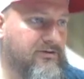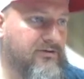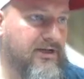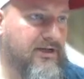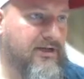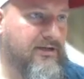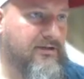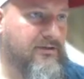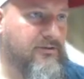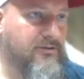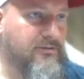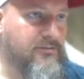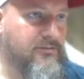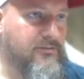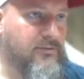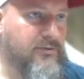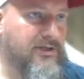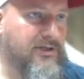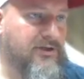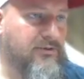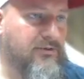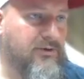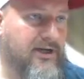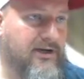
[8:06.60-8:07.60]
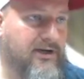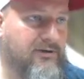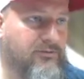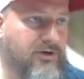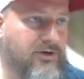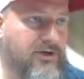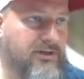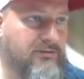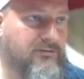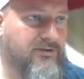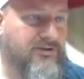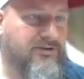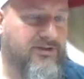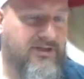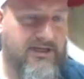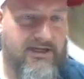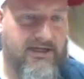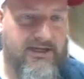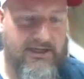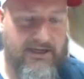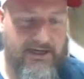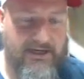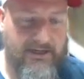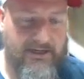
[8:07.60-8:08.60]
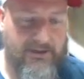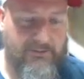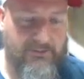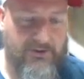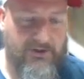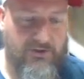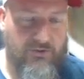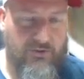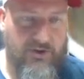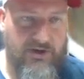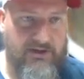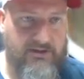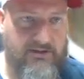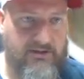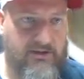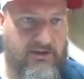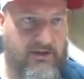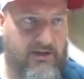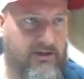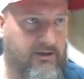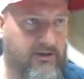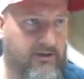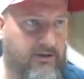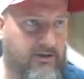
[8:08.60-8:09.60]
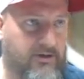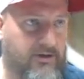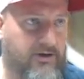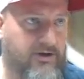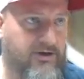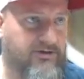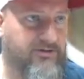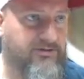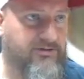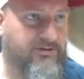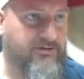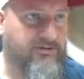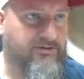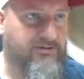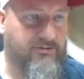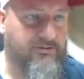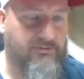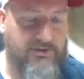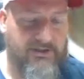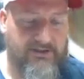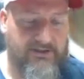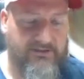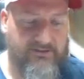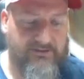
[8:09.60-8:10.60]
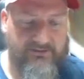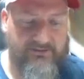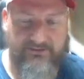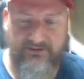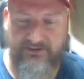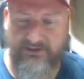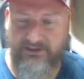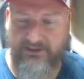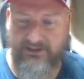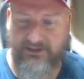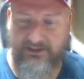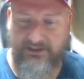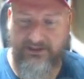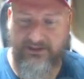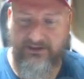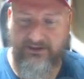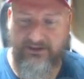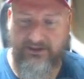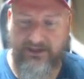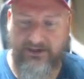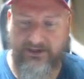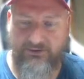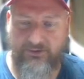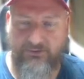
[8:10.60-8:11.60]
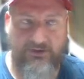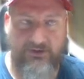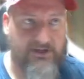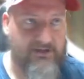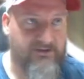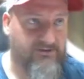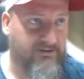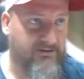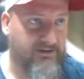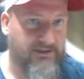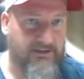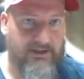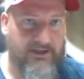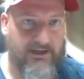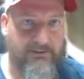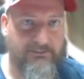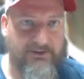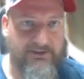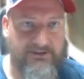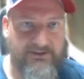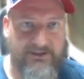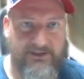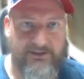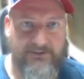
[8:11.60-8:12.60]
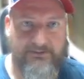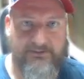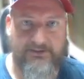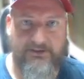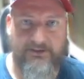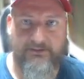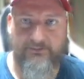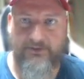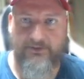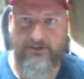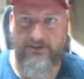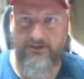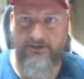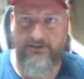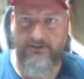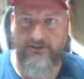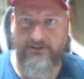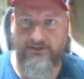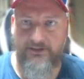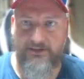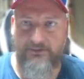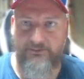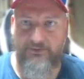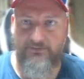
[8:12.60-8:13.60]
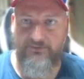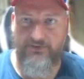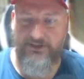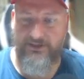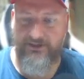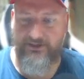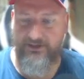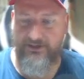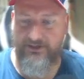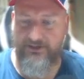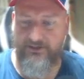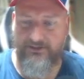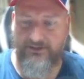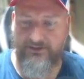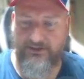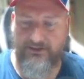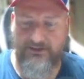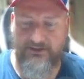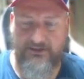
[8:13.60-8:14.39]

that little window out. We're done with that, and I'm going to enlarge this so we can see, everyone can see. How about that? I'm gonna come over here and